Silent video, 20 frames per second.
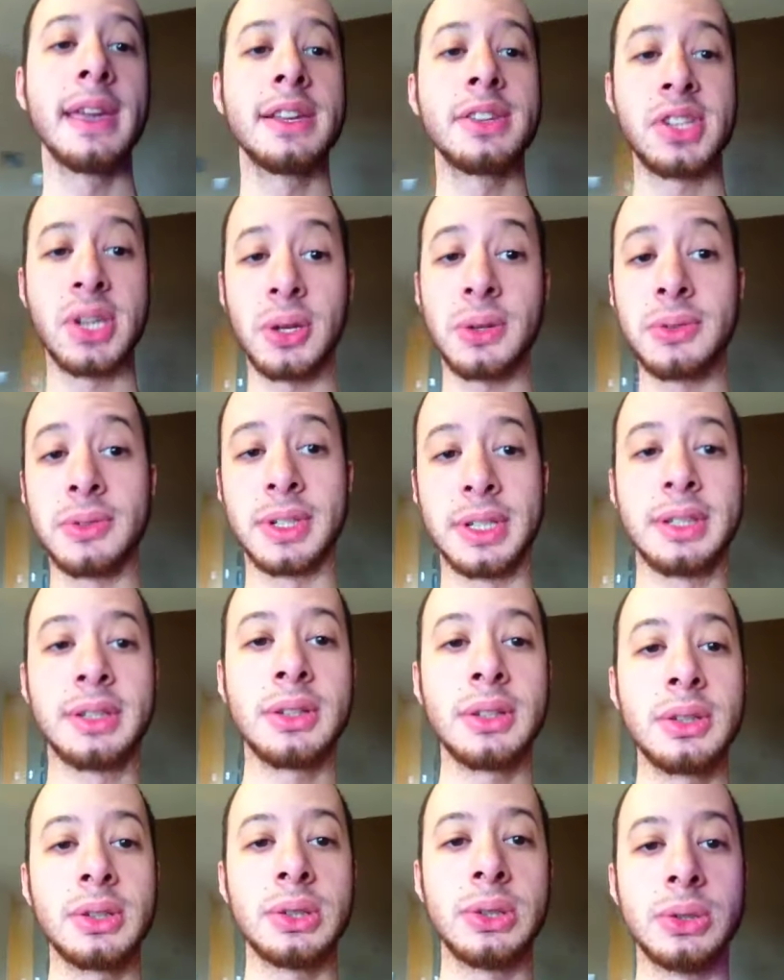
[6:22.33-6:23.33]
children
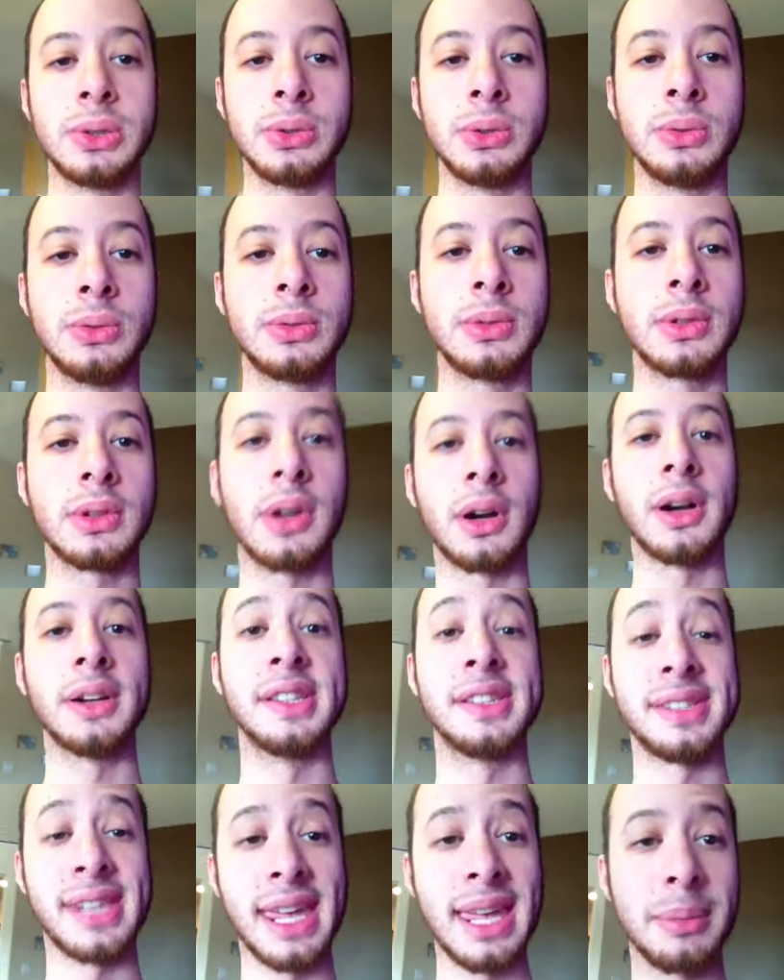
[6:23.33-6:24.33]
who are
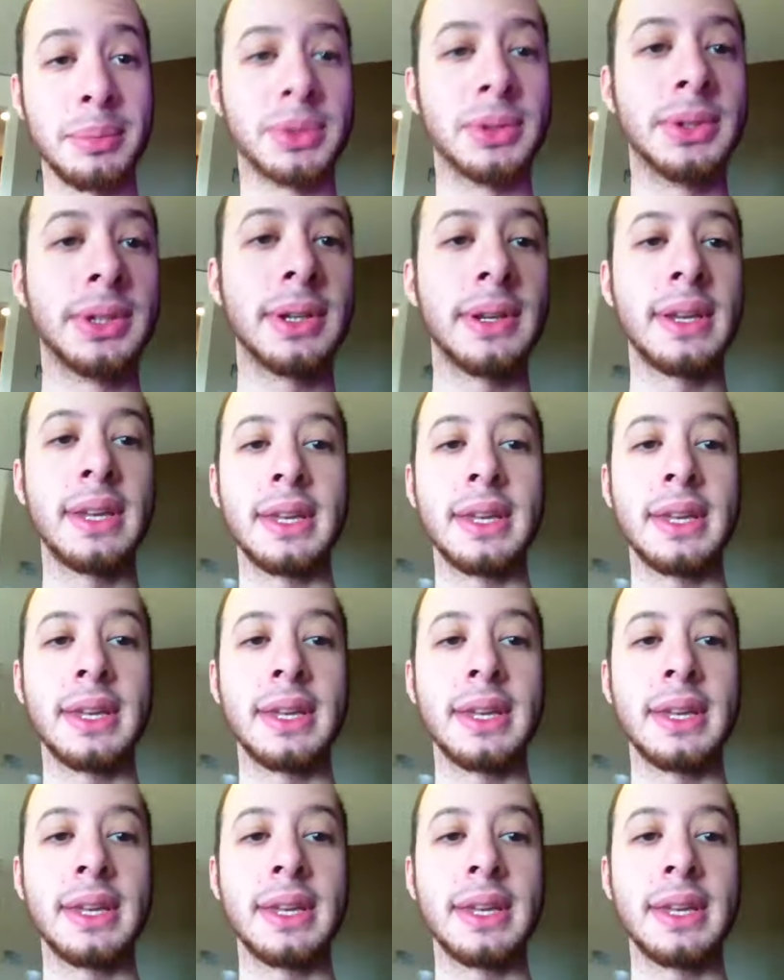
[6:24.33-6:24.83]
disabled.